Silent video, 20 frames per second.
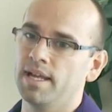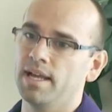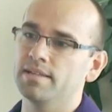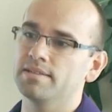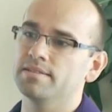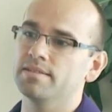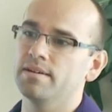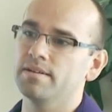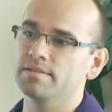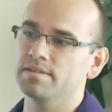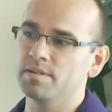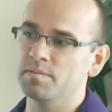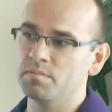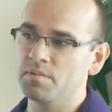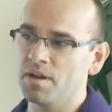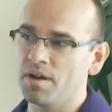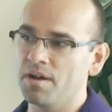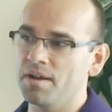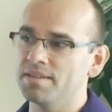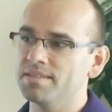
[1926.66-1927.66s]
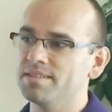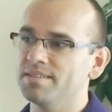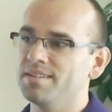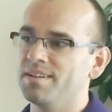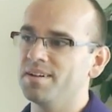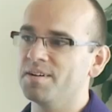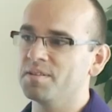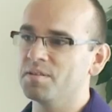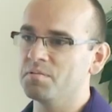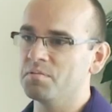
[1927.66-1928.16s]
saw some nods
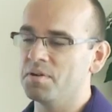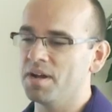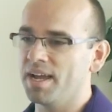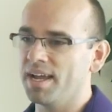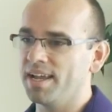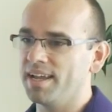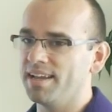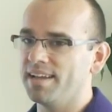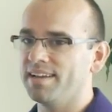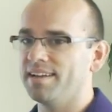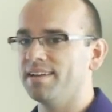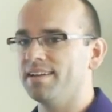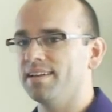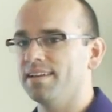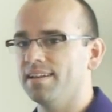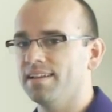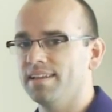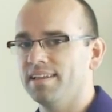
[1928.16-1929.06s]
along the way, and